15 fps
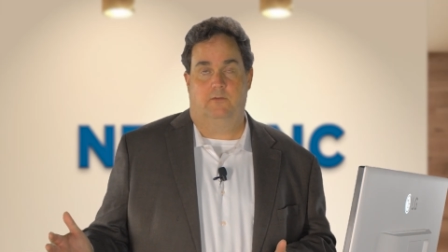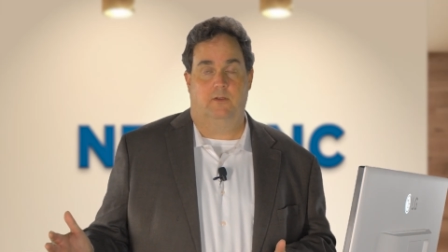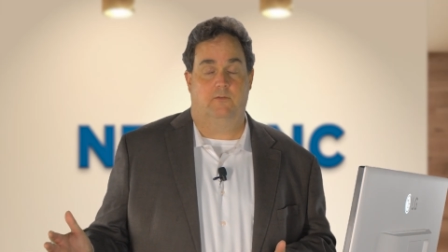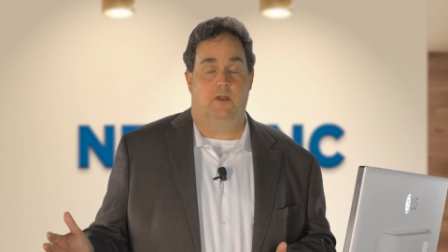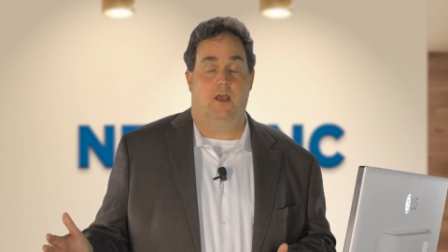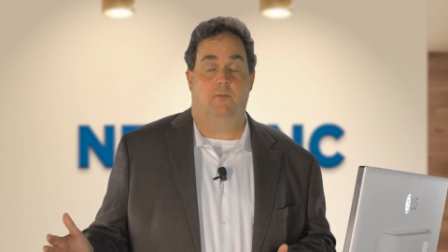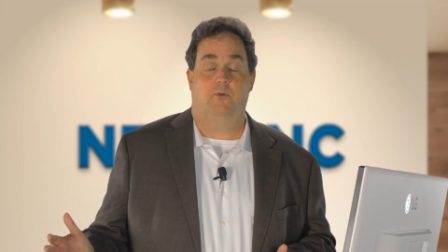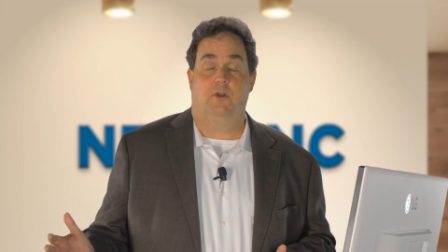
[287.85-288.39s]

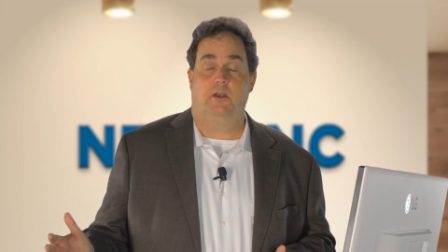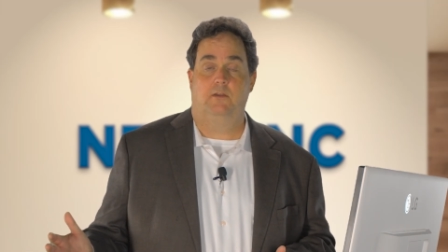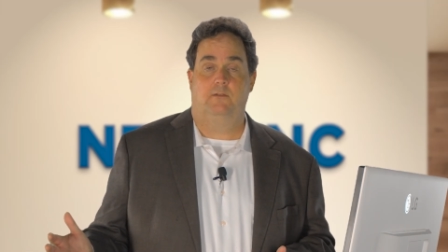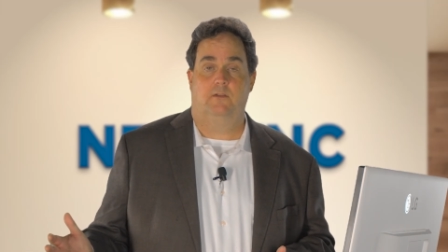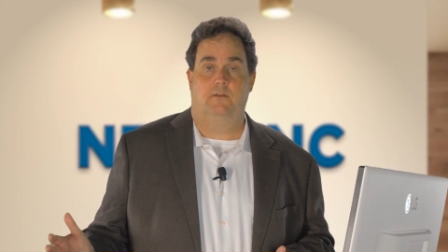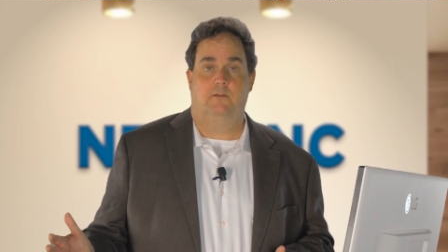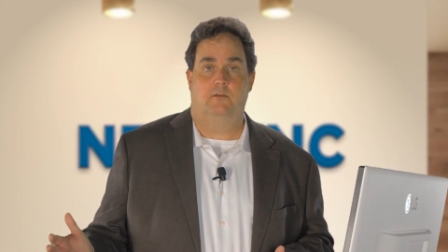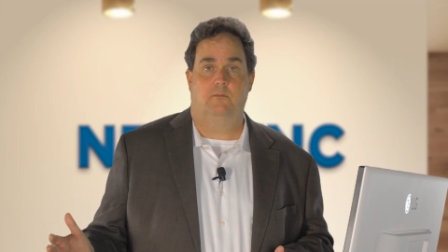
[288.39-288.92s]
operating
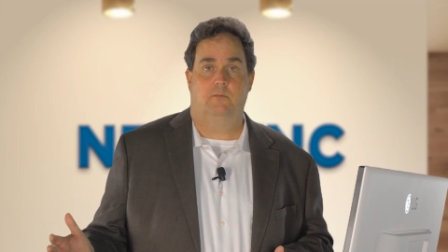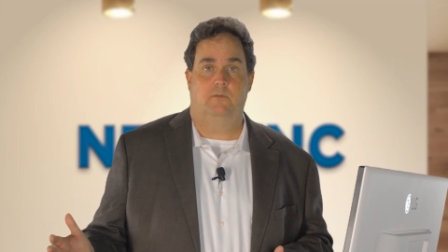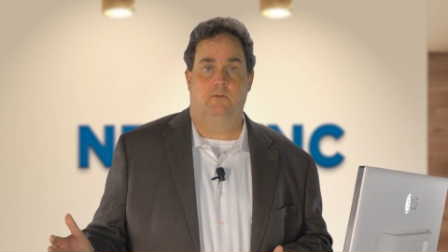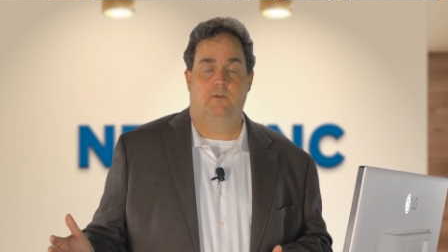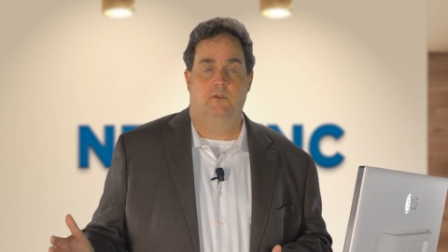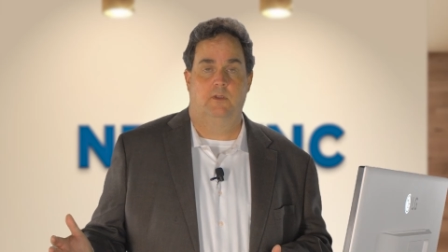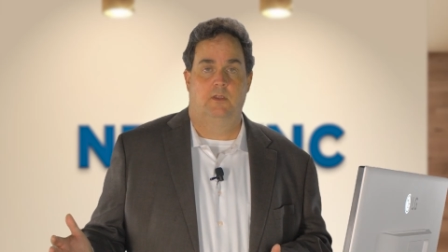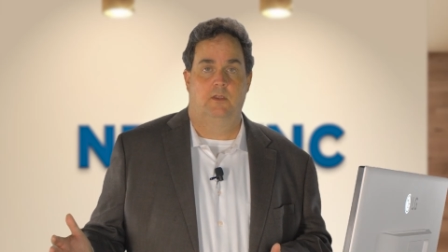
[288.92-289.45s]
systems,
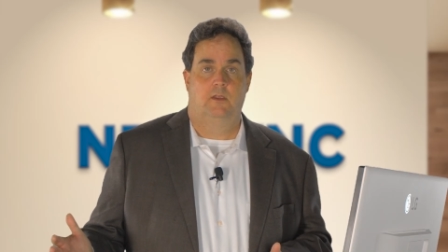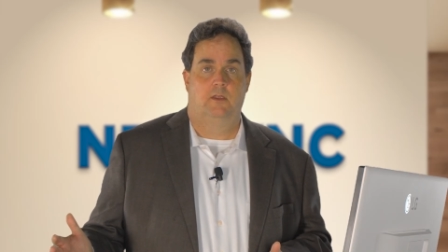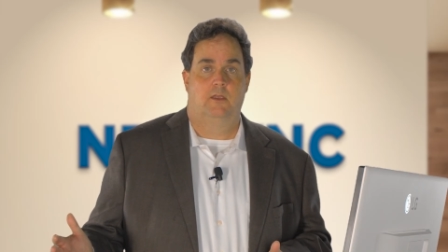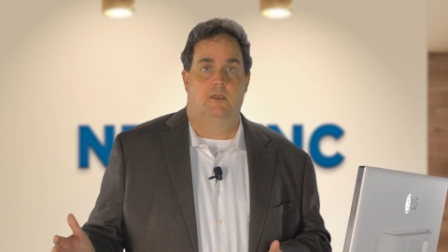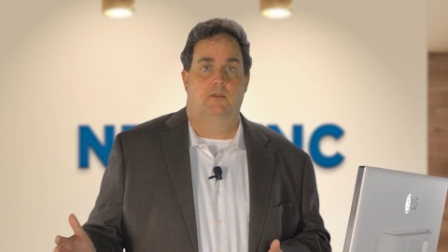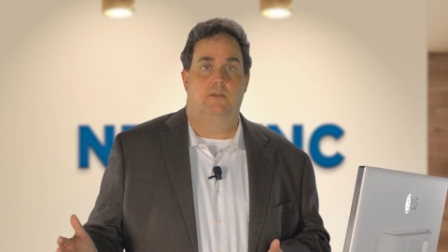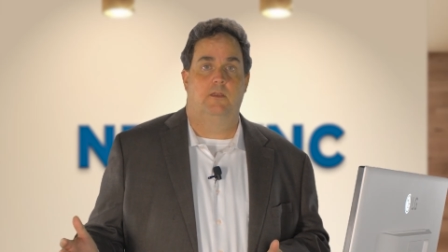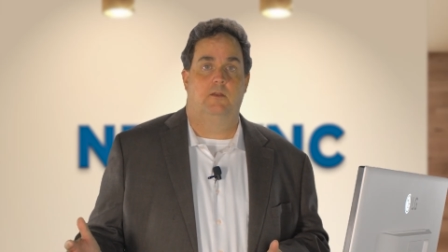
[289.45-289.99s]

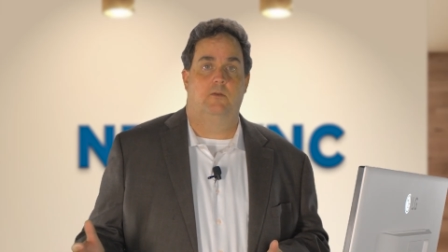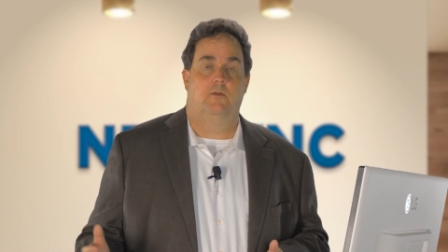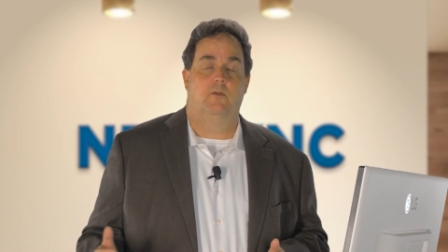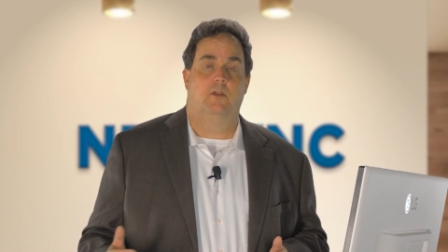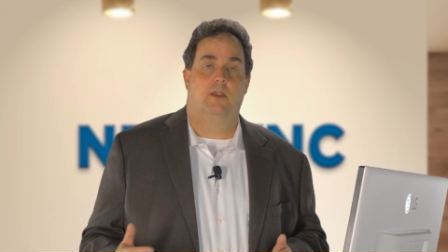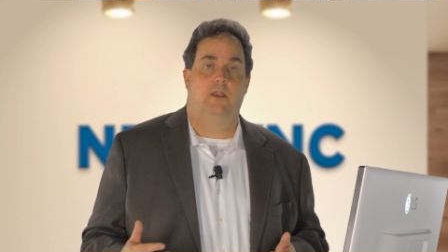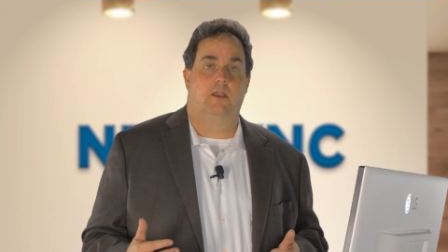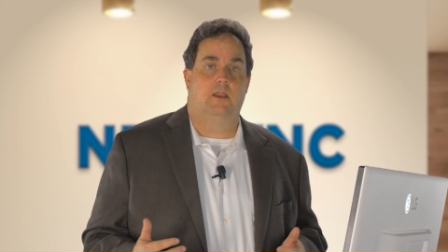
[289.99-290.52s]
then
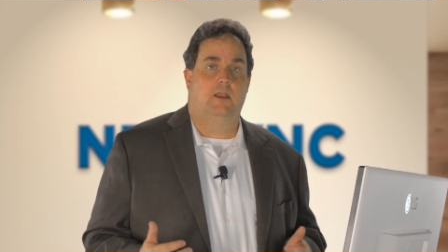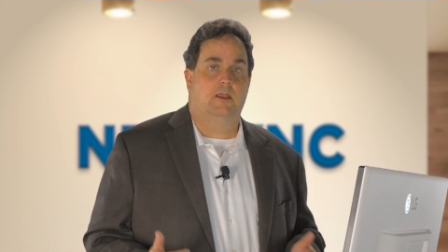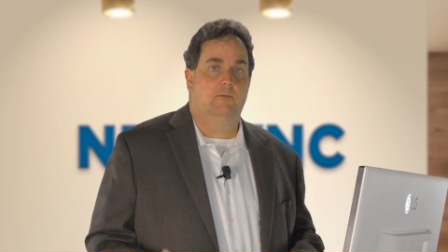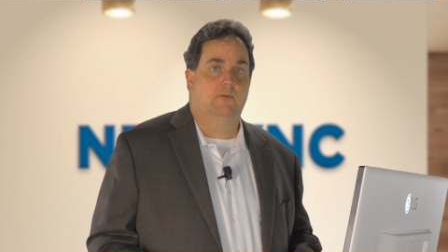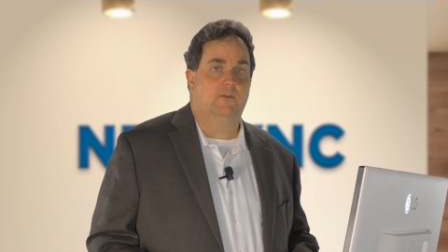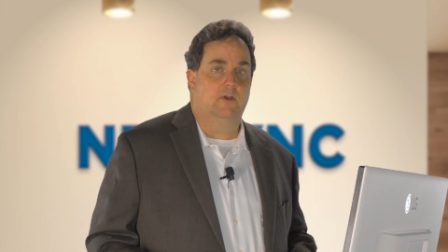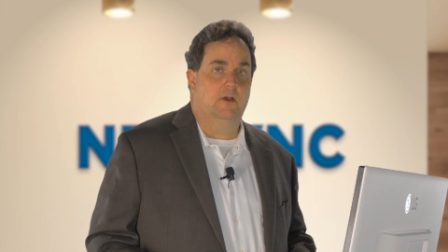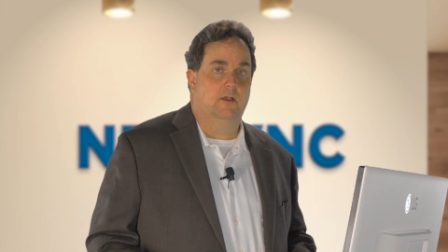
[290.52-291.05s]

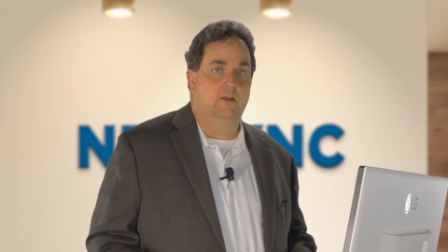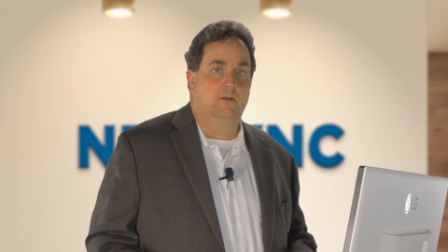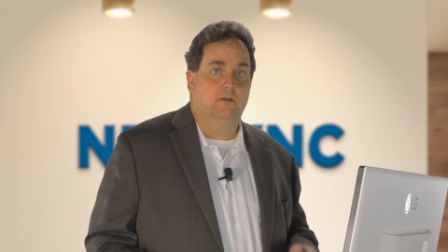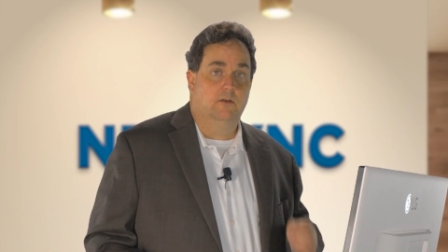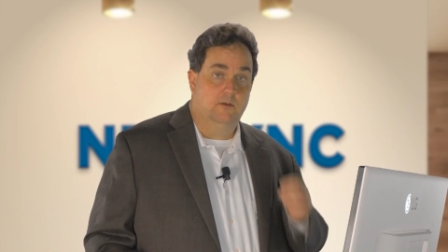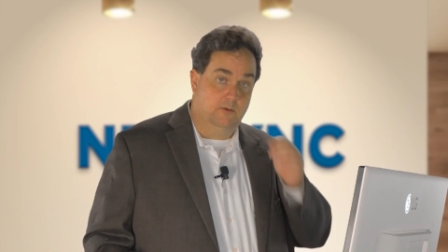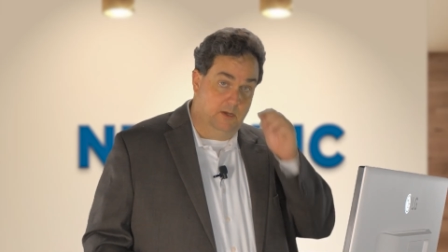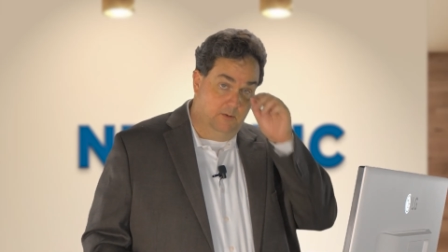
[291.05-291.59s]

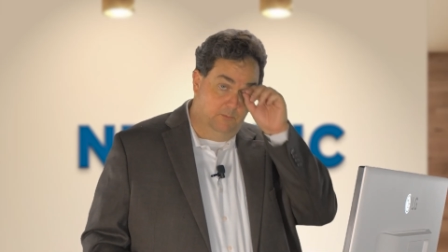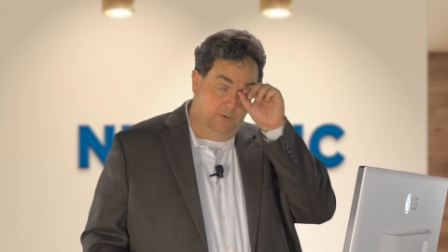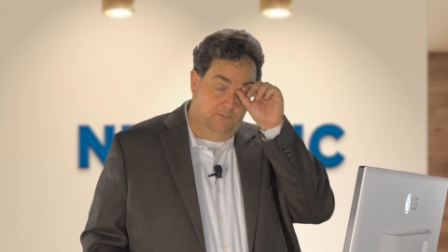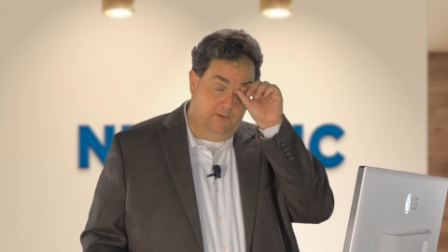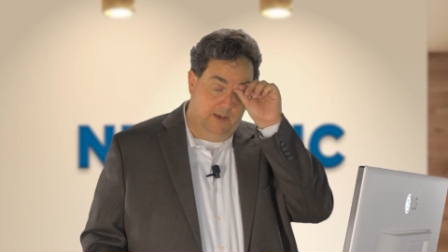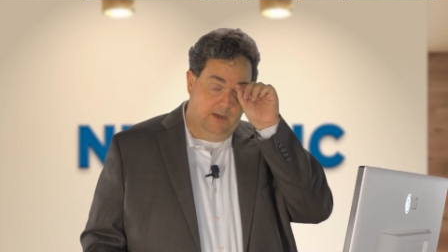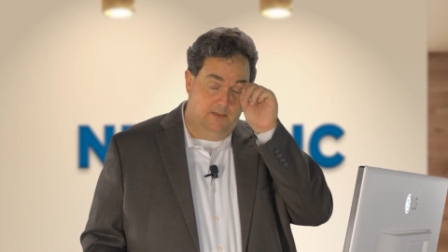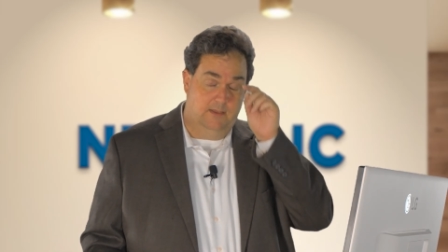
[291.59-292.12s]
Amazon can
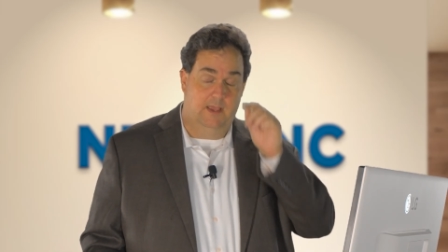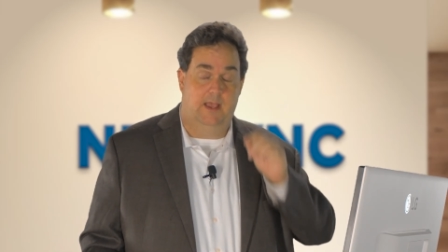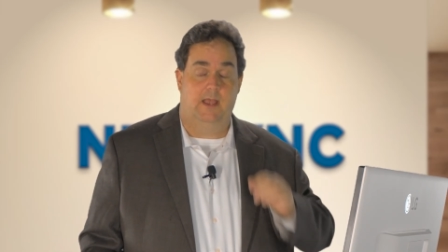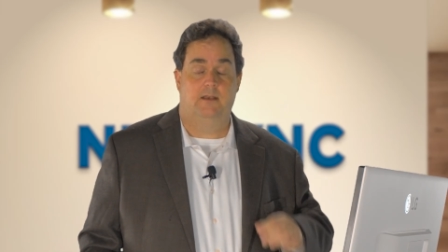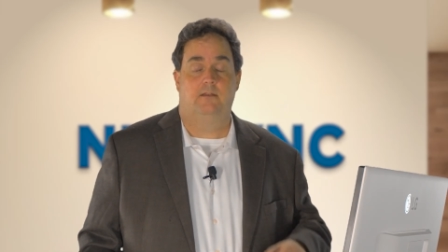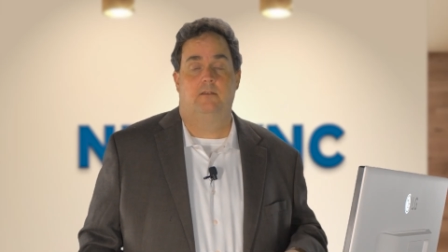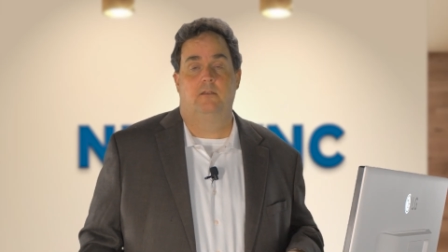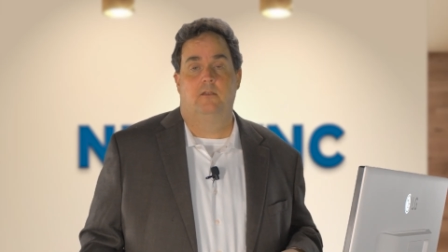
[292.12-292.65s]
provide
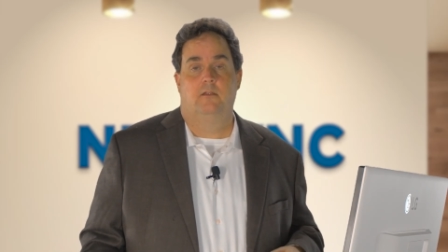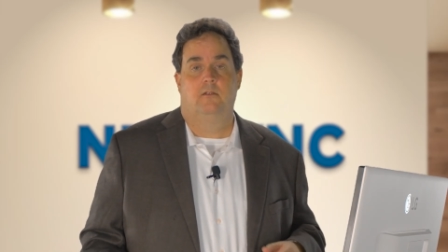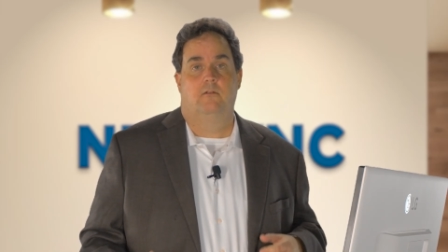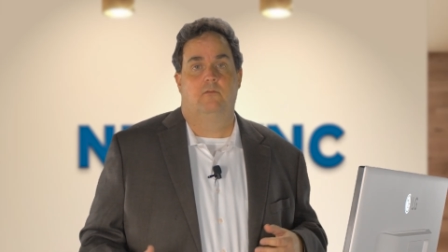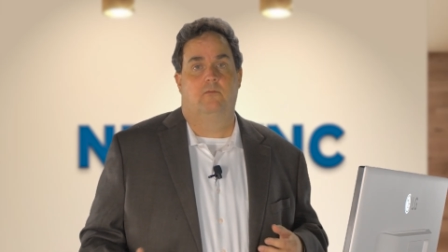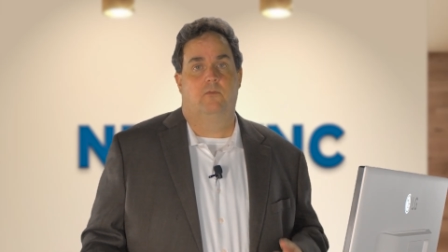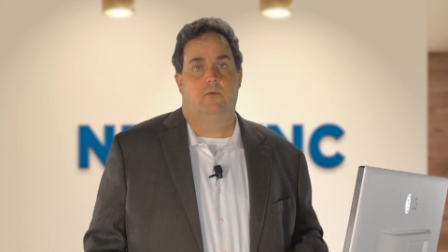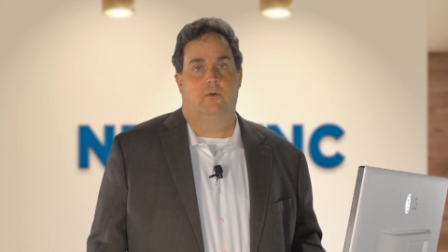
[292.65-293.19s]
that
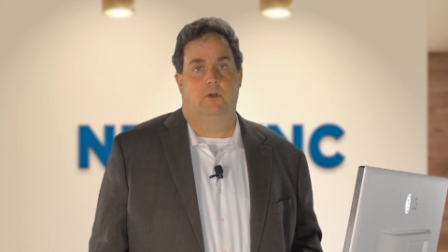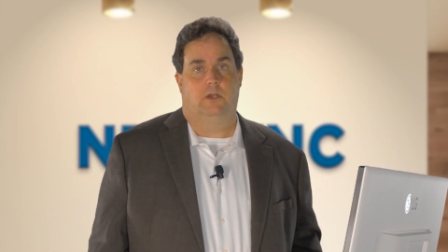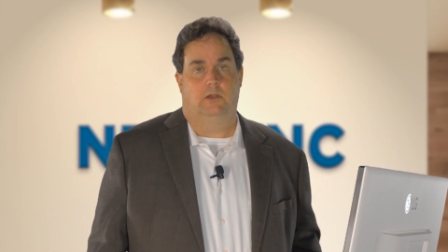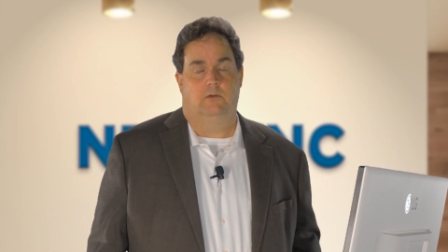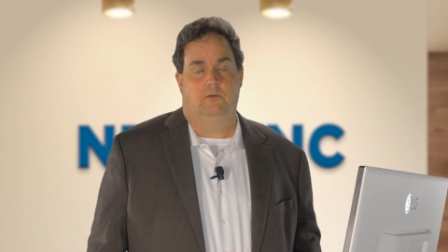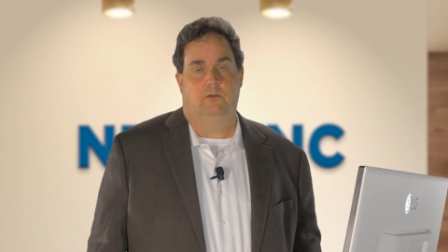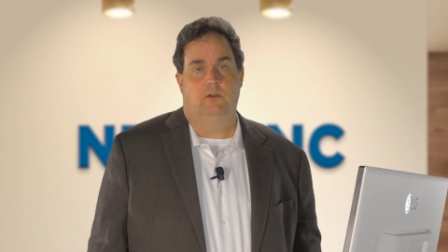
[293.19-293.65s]
for you.